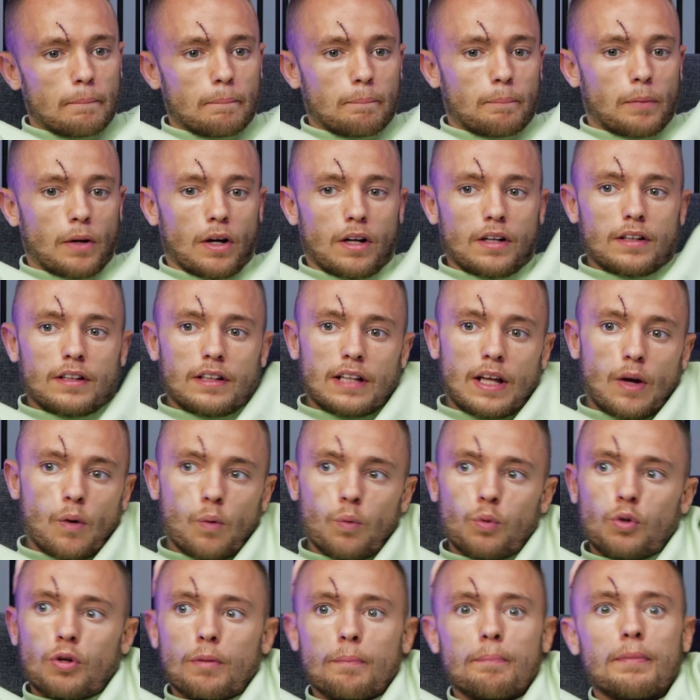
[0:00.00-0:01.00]
but
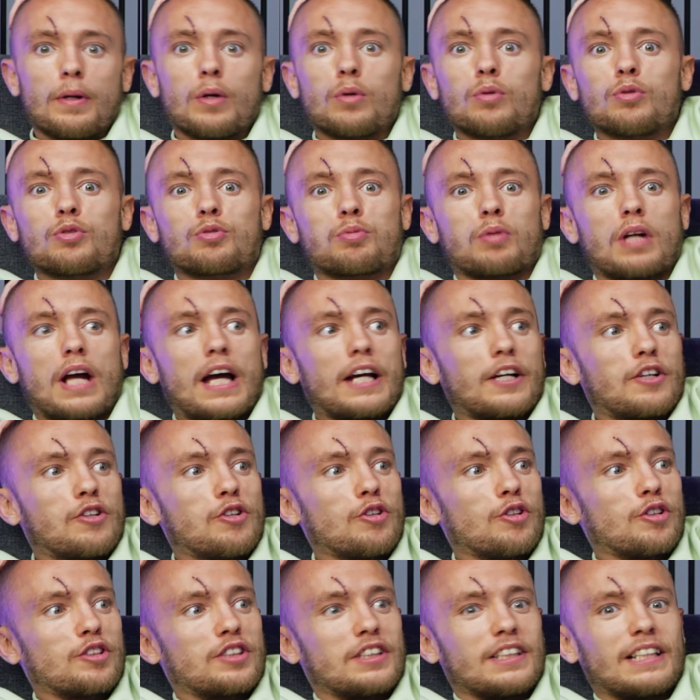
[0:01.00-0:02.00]
all your meals were like
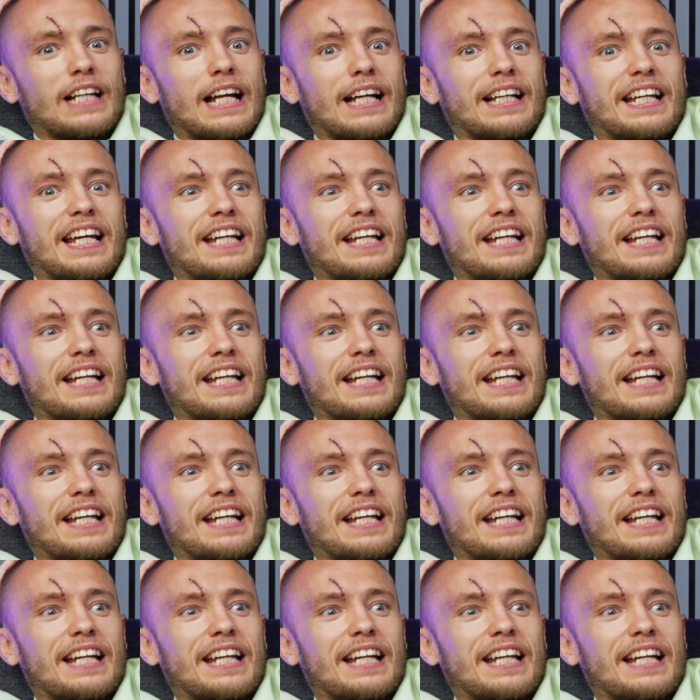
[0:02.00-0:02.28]
cooked in like